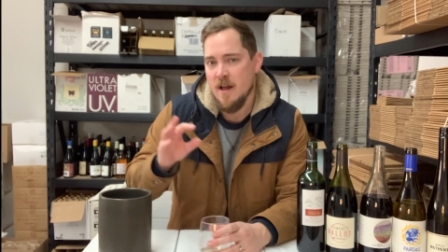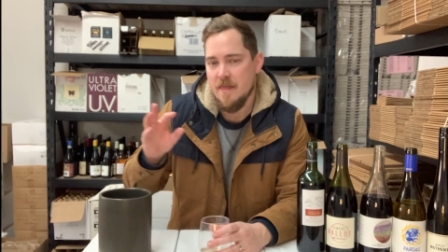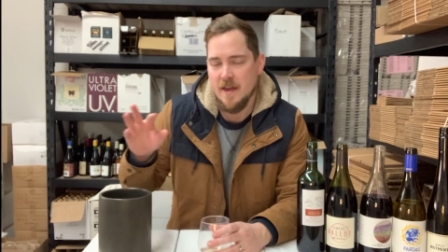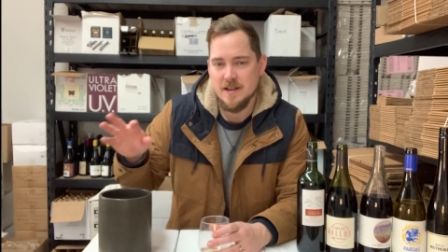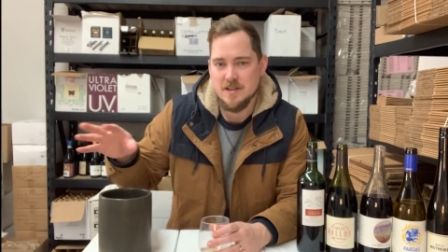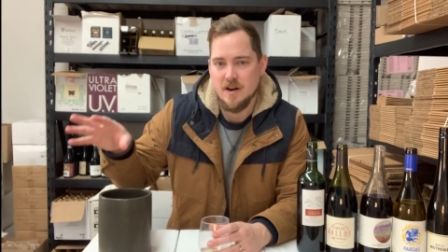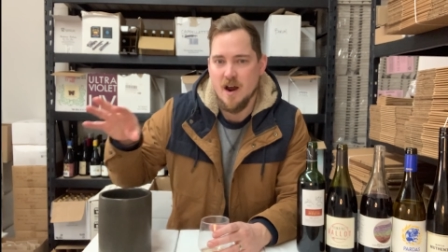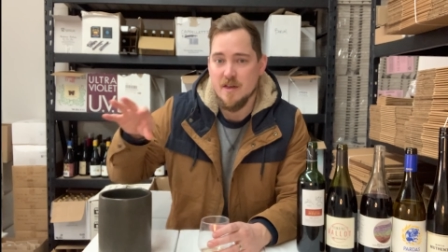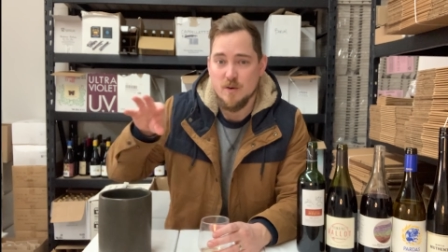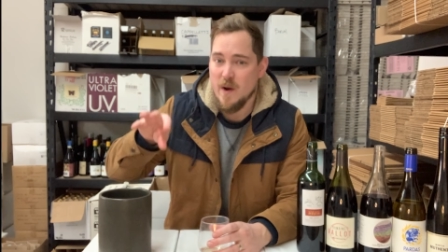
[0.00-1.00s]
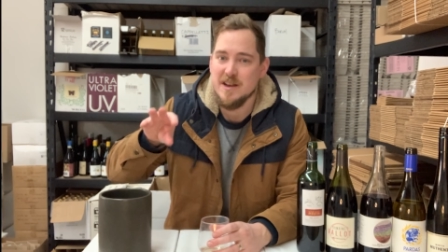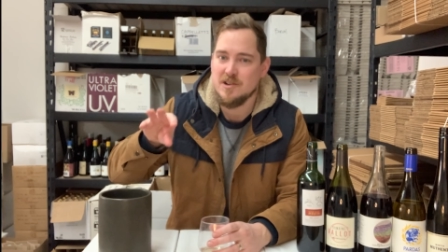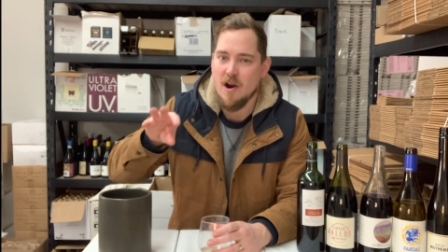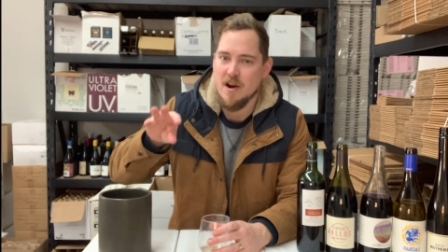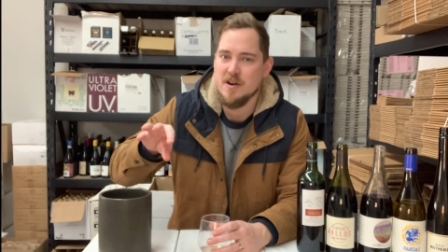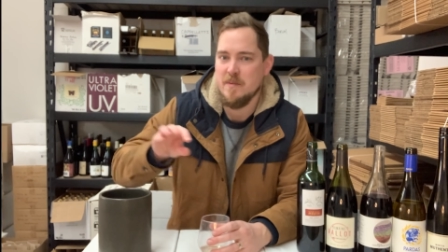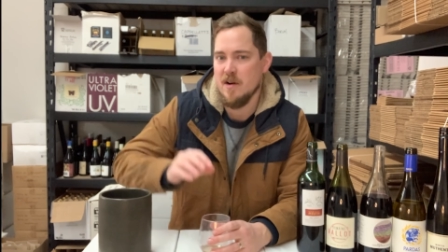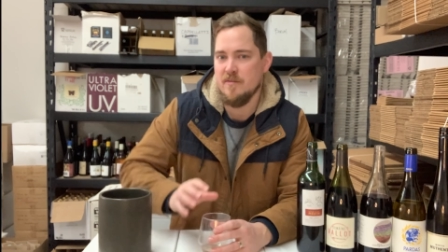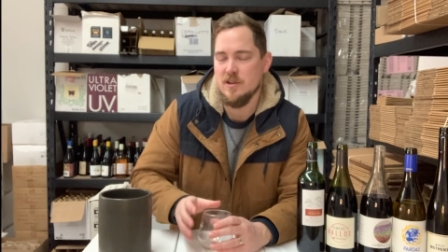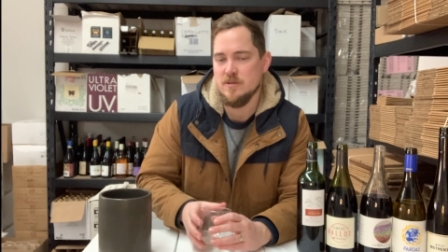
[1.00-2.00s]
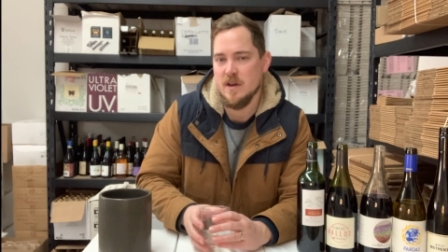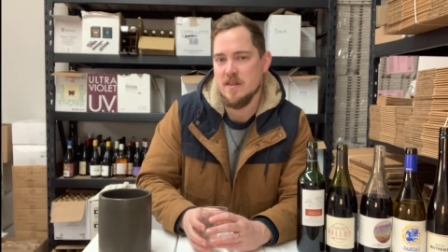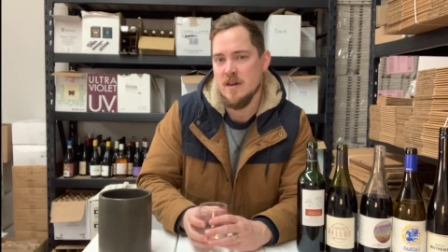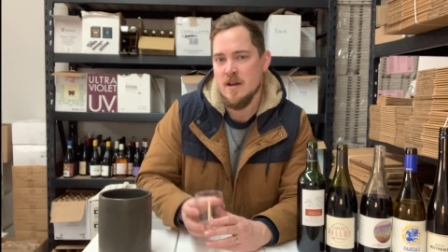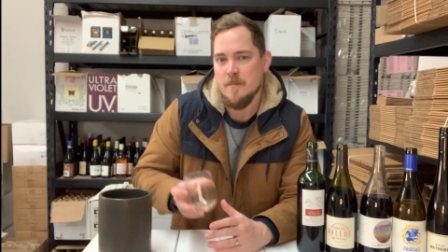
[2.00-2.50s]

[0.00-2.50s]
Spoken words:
things that are otherwise hard to pair foods with,